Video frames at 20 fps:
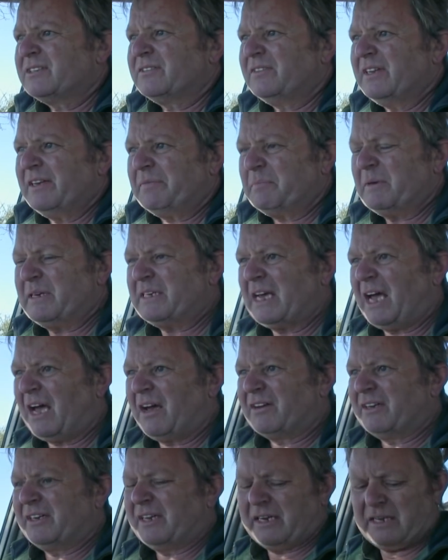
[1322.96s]
have let me
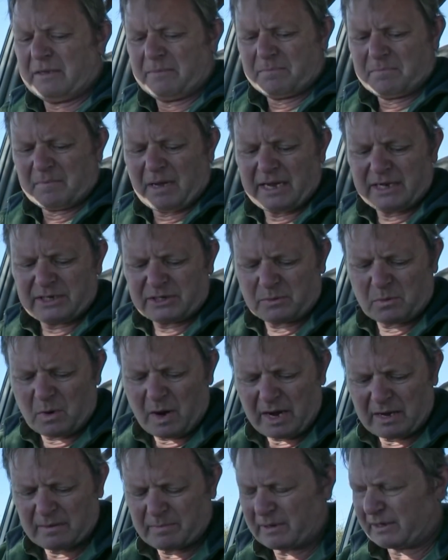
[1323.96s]
down in any major
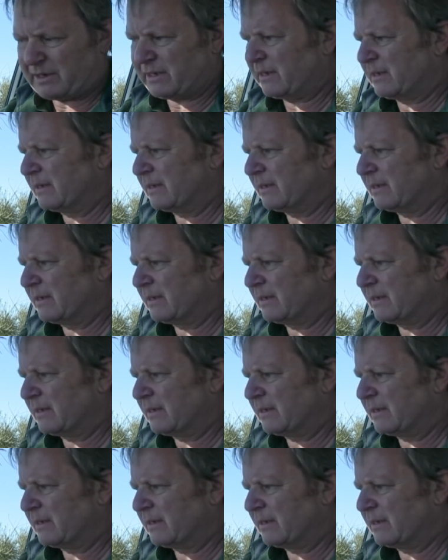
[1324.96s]
way, but